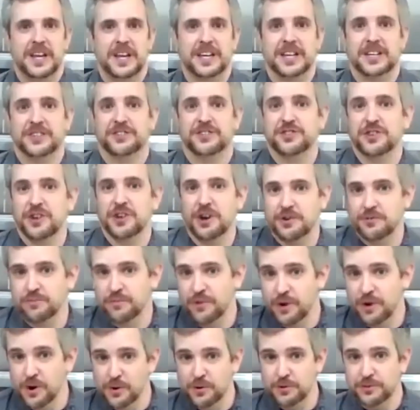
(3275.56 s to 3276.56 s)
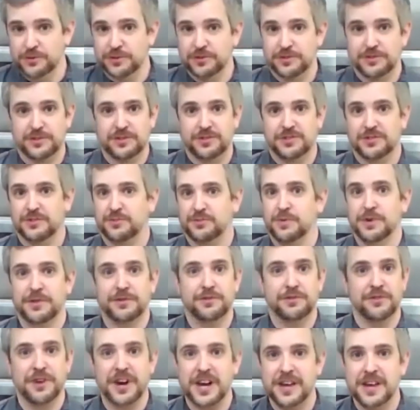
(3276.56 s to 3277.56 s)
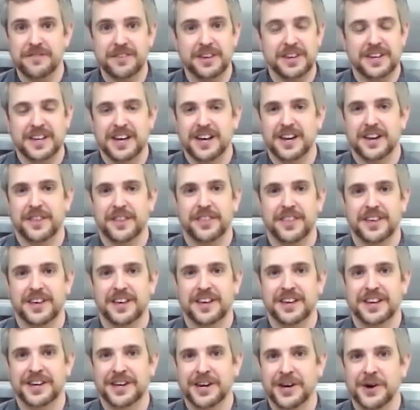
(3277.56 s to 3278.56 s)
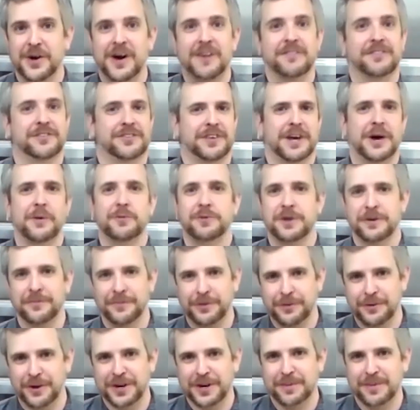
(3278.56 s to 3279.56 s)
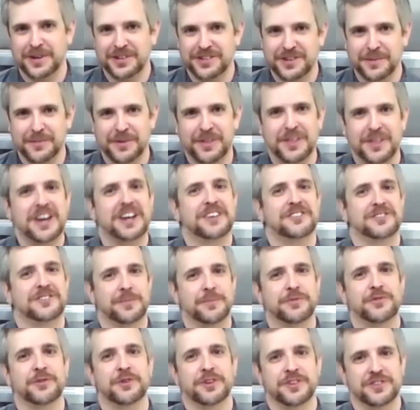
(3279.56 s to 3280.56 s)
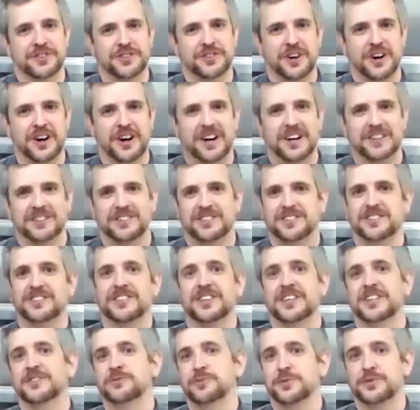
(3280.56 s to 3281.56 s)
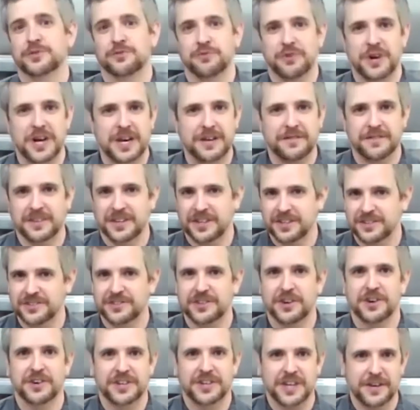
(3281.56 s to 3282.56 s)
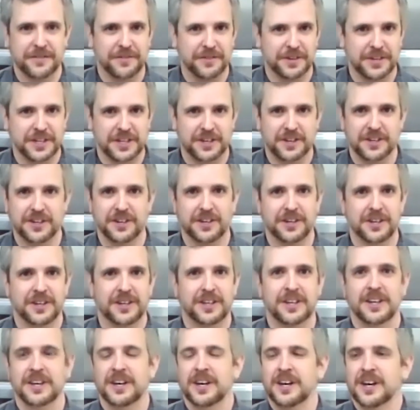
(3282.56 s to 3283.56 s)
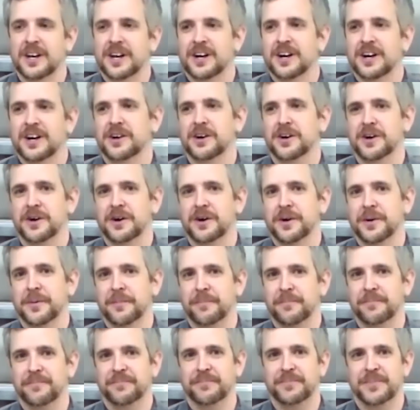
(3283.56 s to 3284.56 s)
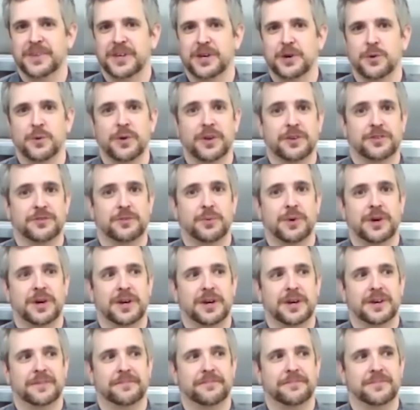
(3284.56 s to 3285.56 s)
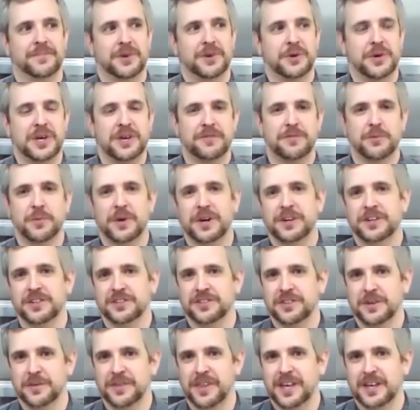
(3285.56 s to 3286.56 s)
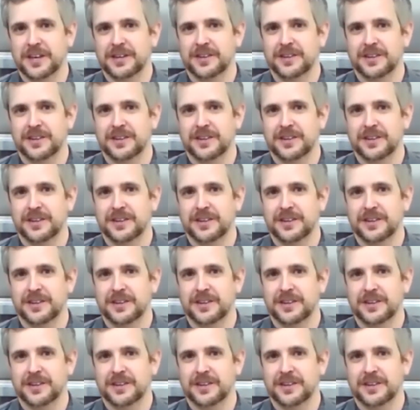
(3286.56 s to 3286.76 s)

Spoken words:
chuck roast with gravy kind of thing. Obviously, I would definitely recommend something that has some sort of sauce. Things with gravies are definitely good. That's why, even when I did some of that